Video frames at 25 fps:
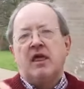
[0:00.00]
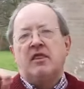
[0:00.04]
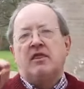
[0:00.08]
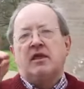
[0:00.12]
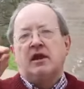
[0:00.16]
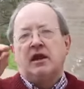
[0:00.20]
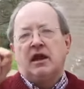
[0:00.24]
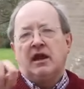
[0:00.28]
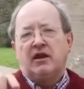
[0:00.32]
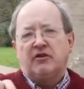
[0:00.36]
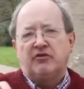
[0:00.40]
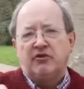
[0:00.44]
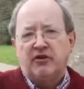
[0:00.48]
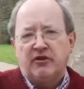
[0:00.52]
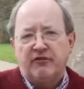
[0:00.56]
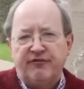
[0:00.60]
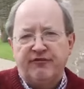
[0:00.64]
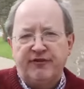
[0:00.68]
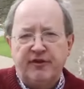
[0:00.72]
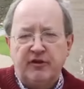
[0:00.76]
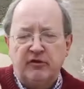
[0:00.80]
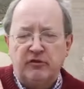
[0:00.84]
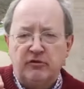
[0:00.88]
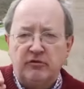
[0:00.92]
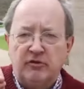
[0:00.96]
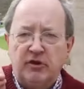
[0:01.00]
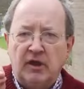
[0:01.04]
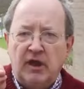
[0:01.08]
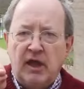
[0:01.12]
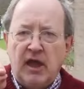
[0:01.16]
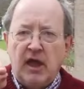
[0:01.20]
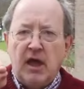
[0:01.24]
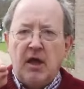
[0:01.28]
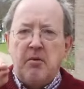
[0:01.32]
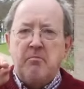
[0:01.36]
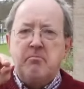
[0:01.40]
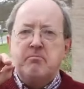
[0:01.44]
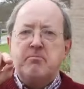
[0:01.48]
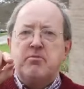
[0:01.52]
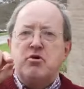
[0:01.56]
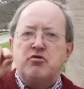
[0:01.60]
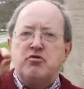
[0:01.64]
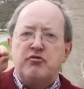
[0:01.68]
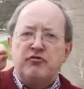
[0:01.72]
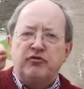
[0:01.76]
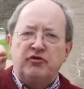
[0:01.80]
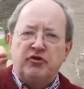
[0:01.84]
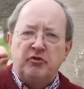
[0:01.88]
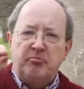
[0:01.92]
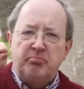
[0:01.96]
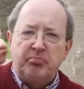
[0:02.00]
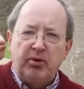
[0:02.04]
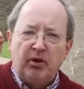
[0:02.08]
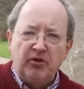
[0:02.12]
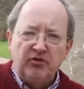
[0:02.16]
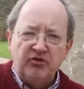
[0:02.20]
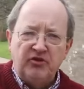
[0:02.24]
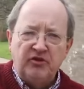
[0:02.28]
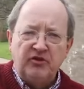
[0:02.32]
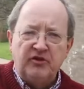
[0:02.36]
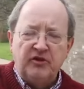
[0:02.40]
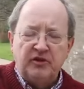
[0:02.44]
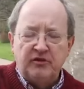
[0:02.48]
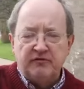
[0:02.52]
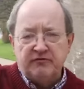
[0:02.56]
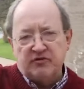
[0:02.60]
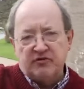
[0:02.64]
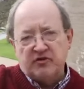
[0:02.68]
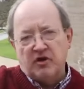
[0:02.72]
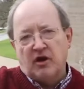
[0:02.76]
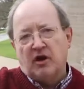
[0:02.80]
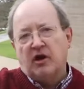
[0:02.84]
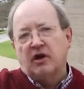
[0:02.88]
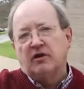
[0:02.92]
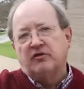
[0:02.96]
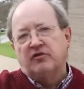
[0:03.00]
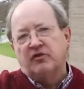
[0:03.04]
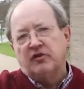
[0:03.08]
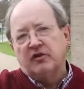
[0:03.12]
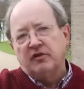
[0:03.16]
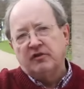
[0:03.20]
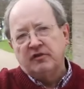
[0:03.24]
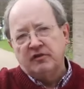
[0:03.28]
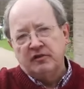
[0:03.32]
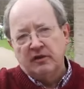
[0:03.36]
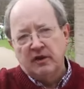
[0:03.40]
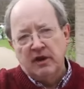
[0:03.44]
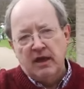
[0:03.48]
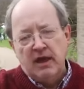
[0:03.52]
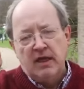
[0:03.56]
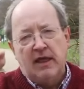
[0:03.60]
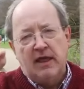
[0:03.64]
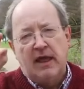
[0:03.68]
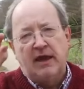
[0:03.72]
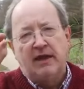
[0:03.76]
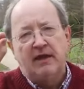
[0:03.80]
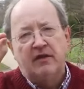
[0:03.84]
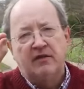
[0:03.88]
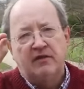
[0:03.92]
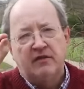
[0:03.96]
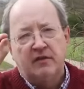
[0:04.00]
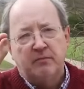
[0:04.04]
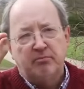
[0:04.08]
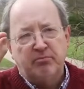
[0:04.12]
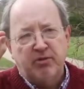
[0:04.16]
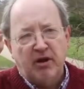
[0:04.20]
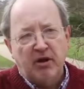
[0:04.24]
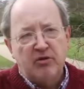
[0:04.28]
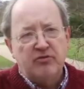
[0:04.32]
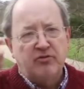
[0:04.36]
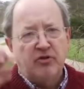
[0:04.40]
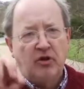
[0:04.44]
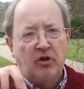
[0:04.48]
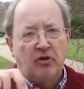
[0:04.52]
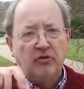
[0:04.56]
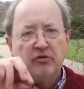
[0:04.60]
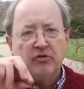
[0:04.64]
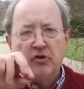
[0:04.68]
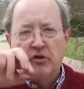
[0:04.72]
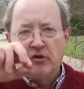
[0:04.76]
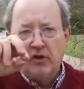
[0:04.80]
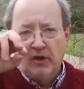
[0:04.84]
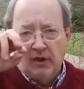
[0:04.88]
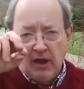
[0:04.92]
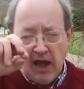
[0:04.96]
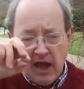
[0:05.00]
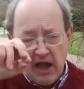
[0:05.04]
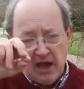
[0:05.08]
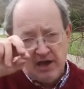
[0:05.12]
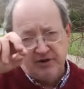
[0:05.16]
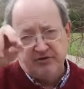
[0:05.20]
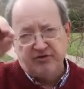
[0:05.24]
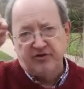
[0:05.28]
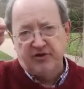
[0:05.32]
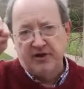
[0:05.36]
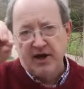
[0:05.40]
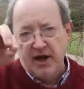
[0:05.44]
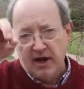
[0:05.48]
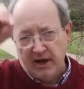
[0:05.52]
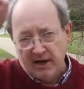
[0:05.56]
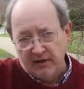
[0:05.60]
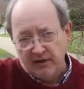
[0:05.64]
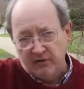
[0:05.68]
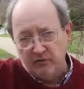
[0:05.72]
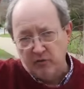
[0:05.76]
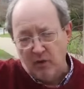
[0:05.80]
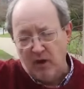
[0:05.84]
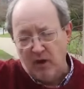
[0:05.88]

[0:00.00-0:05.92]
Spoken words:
The electric field moves the positive charges, that is the protons or the hydrogen ions,